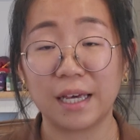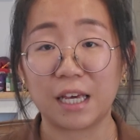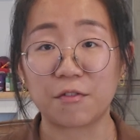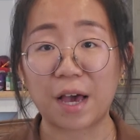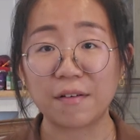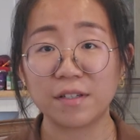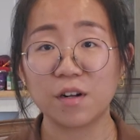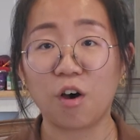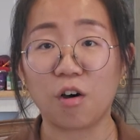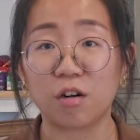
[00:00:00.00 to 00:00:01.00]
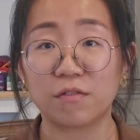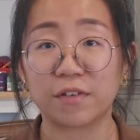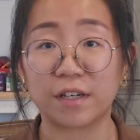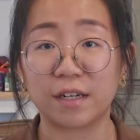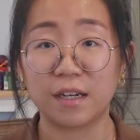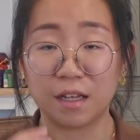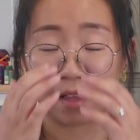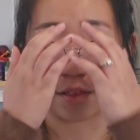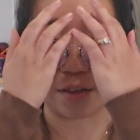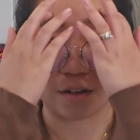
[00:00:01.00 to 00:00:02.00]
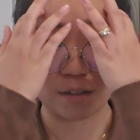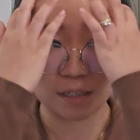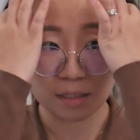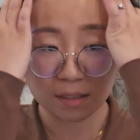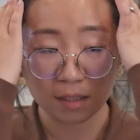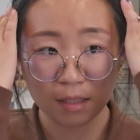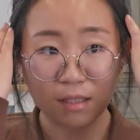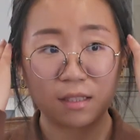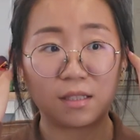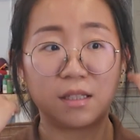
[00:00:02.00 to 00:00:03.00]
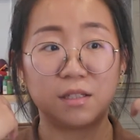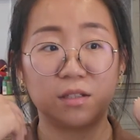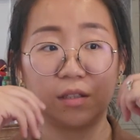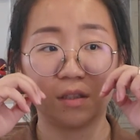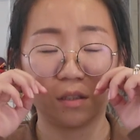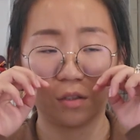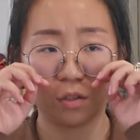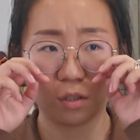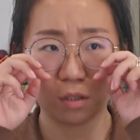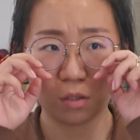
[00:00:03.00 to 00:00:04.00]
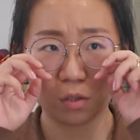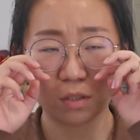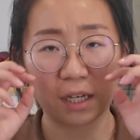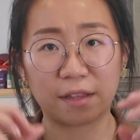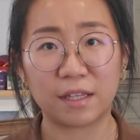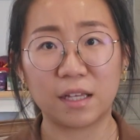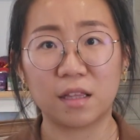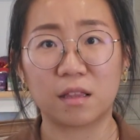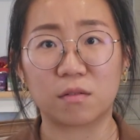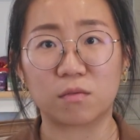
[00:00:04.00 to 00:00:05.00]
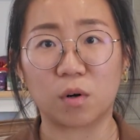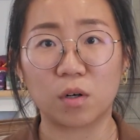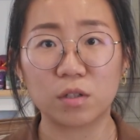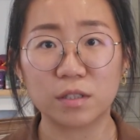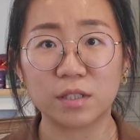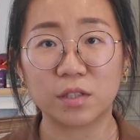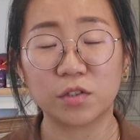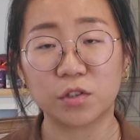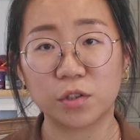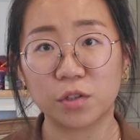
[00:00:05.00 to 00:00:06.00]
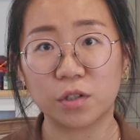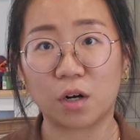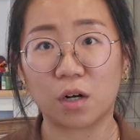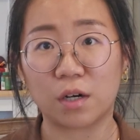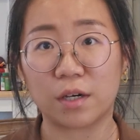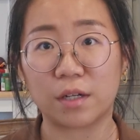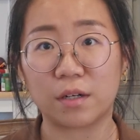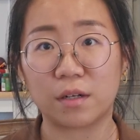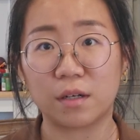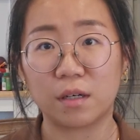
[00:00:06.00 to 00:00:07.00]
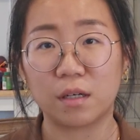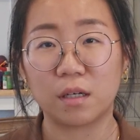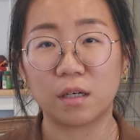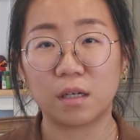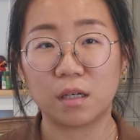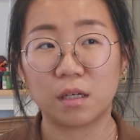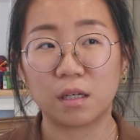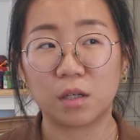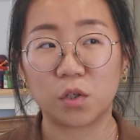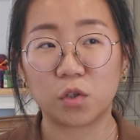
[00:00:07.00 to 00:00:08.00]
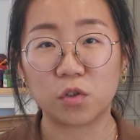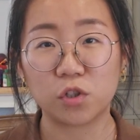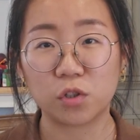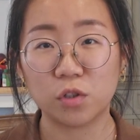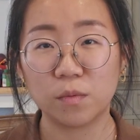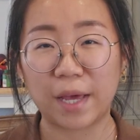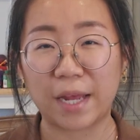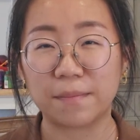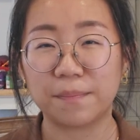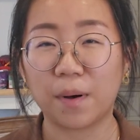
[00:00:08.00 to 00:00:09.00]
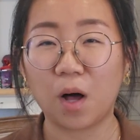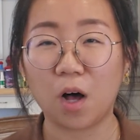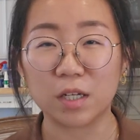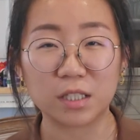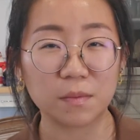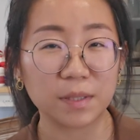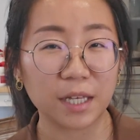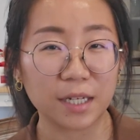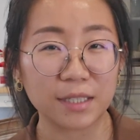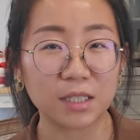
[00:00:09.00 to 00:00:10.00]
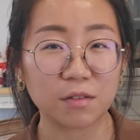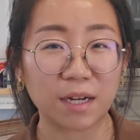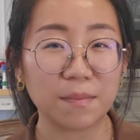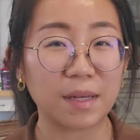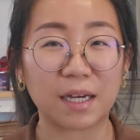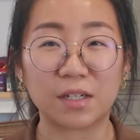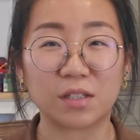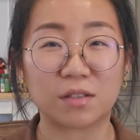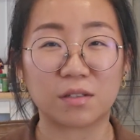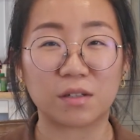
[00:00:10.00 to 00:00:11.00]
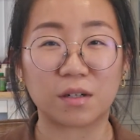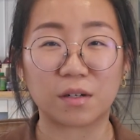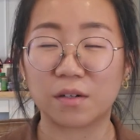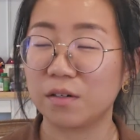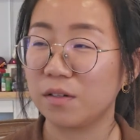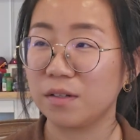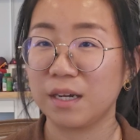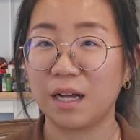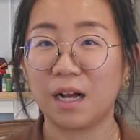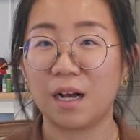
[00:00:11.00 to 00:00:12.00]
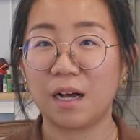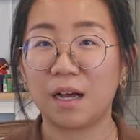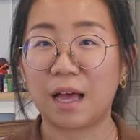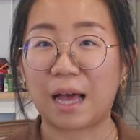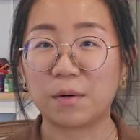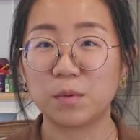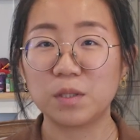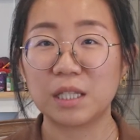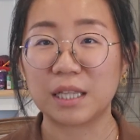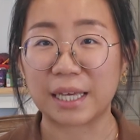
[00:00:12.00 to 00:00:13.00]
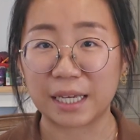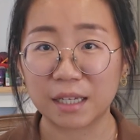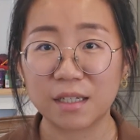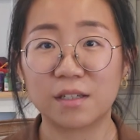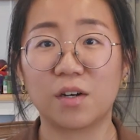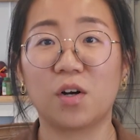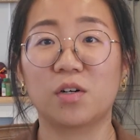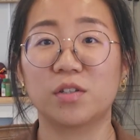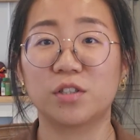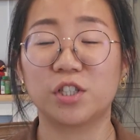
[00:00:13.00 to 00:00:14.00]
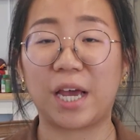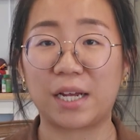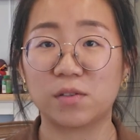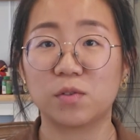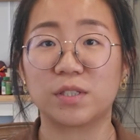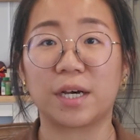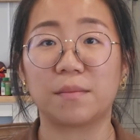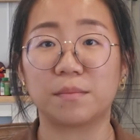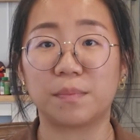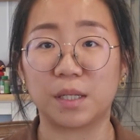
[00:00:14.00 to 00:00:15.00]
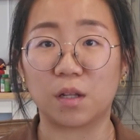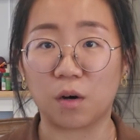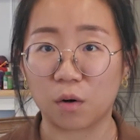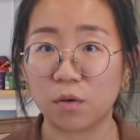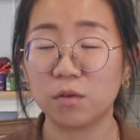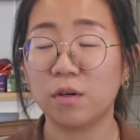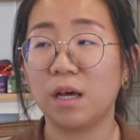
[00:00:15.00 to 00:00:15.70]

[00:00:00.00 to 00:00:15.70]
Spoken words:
If you haven't heard of it, there is this stitcher called, I think, the Royal Stitcher on YouTube and possibly on Instagram. I don't know. I will link her channel down below.